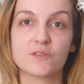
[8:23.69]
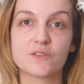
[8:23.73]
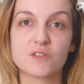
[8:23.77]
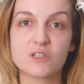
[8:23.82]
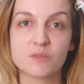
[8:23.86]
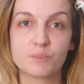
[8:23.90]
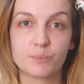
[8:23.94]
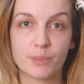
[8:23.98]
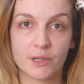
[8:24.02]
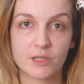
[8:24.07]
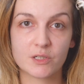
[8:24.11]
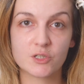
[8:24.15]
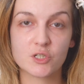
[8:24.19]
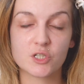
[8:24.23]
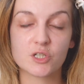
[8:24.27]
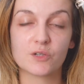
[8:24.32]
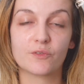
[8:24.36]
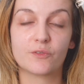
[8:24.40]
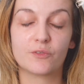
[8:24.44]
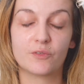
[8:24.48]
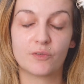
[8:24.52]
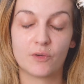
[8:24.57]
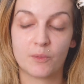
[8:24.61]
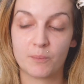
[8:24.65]
sponge
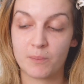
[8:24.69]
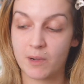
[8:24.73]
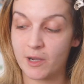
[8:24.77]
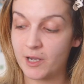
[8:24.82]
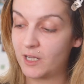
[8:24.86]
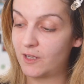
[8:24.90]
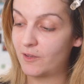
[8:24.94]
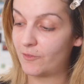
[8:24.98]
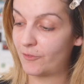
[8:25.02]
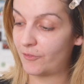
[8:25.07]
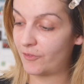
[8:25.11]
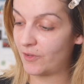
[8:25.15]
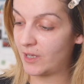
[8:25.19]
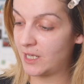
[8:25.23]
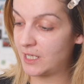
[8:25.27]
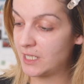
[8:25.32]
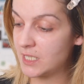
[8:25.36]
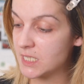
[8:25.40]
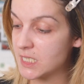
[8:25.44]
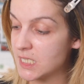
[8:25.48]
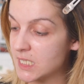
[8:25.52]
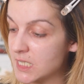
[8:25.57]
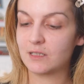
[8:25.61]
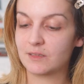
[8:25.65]
for my
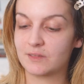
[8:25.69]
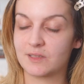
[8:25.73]
face.